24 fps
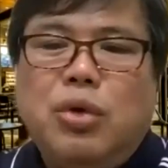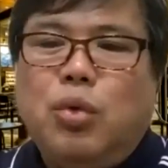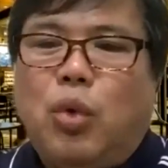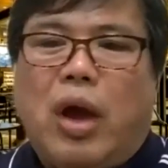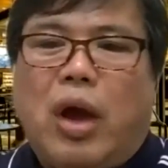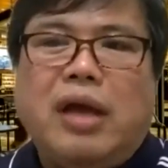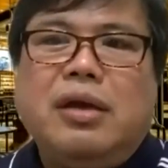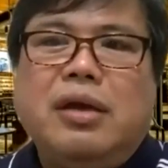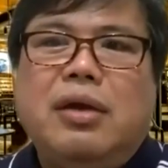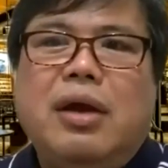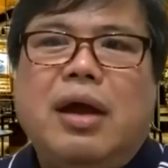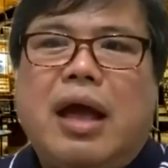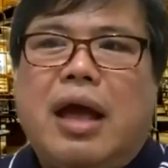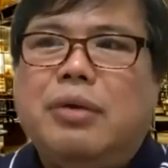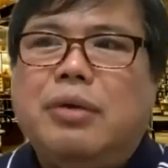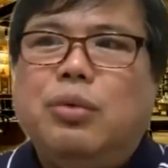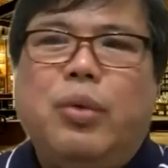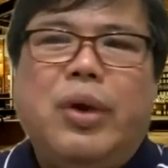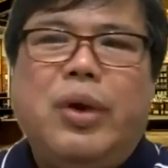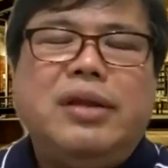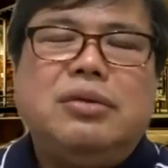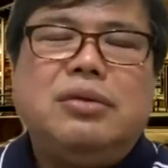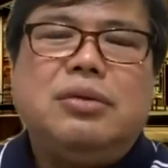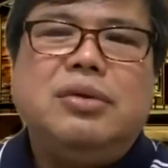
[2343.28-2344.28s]
I
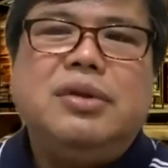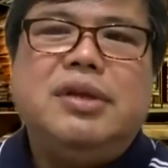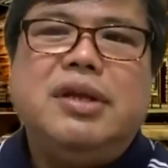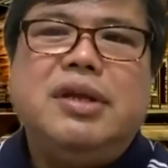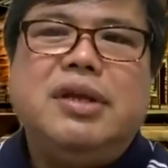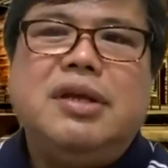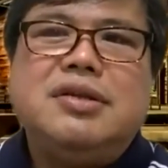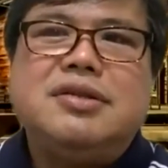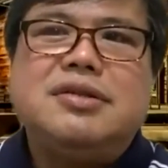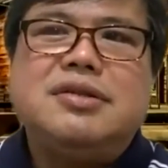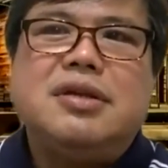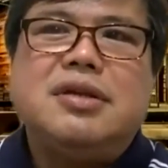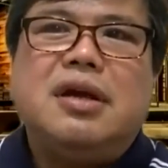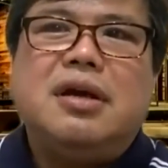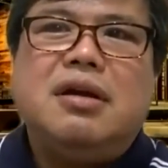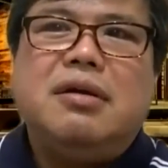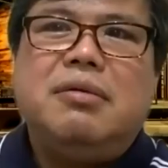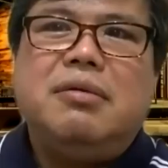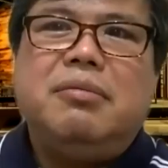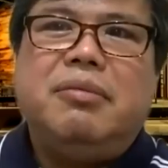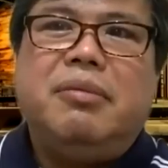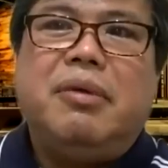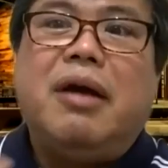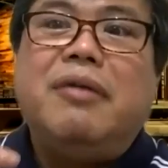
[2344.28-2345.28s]
went to this
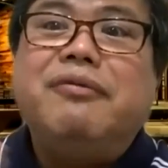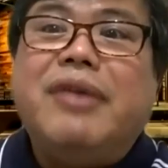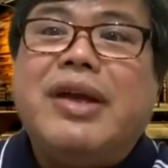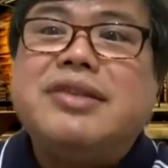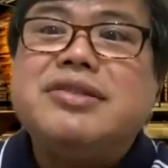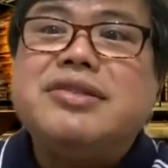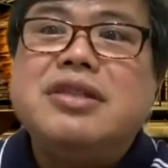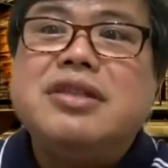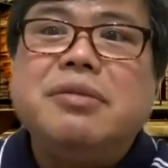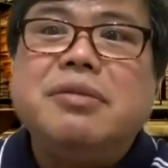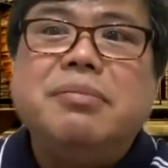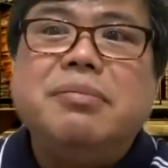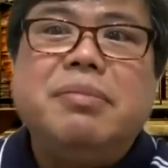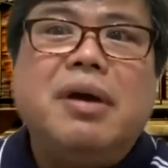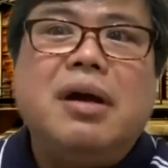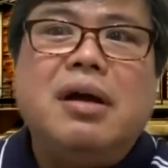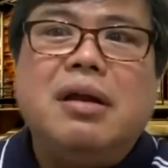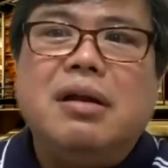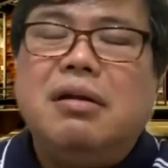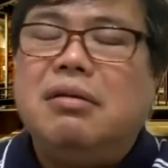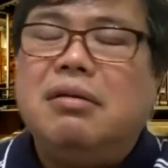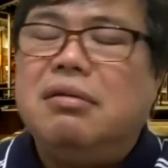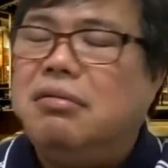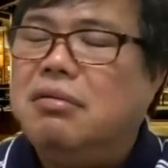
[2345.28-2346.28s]
festival.
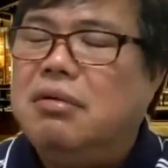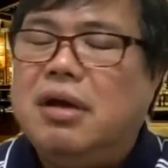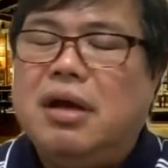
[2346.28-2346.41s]
I